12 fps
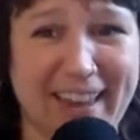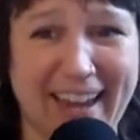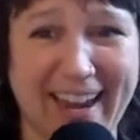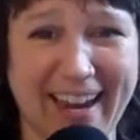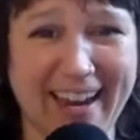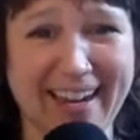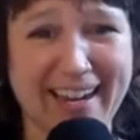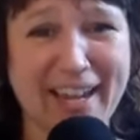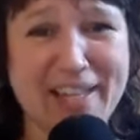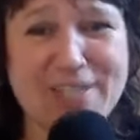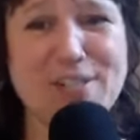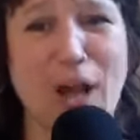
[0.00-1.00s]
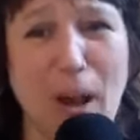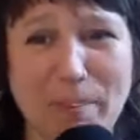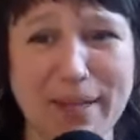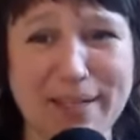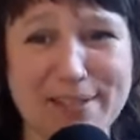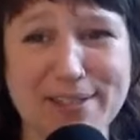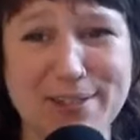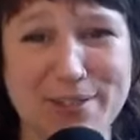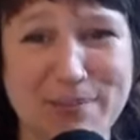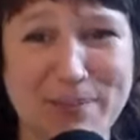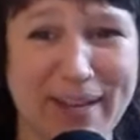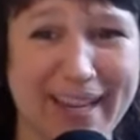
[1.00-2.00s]
like, stop being
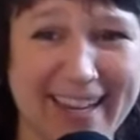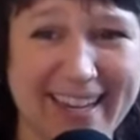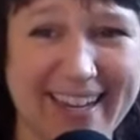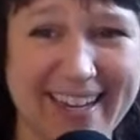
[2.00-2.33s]
stupid.